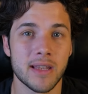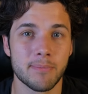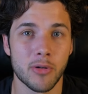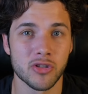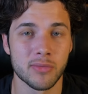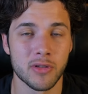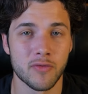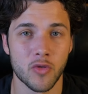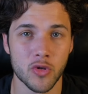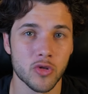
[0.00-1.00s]
it possible
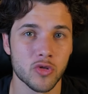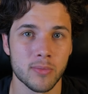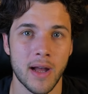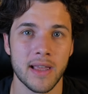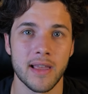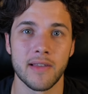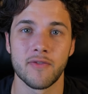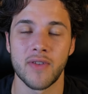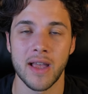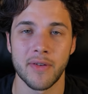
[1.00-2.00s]
for you to buy a
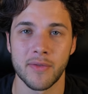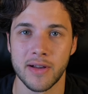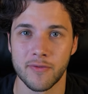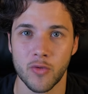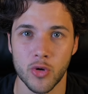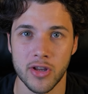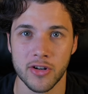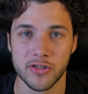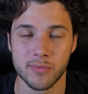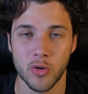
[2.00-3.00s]

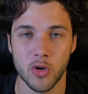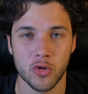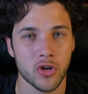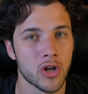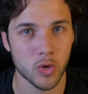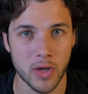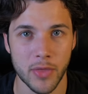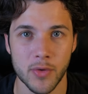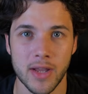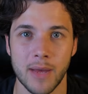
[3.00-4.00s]
540Hz monitor or a
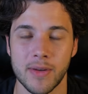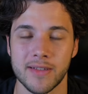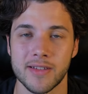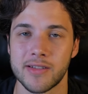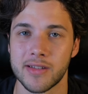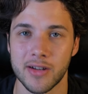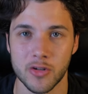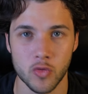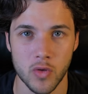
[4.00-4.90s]
360Hz